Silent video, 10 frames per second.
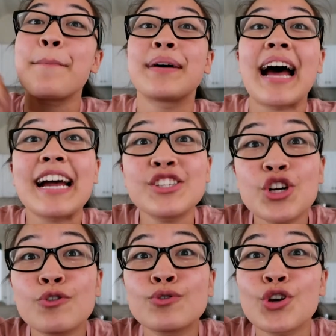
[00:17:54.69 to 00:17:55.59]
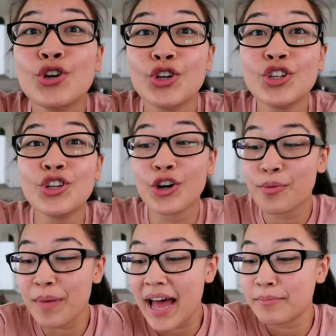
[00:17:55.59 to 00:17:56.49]
But I chose Good
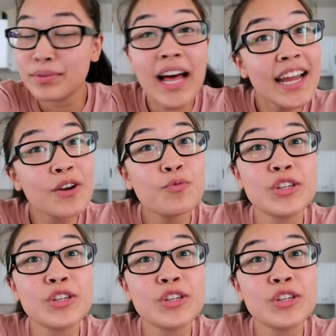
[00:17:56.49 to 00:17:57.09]
Girl Bad Blood,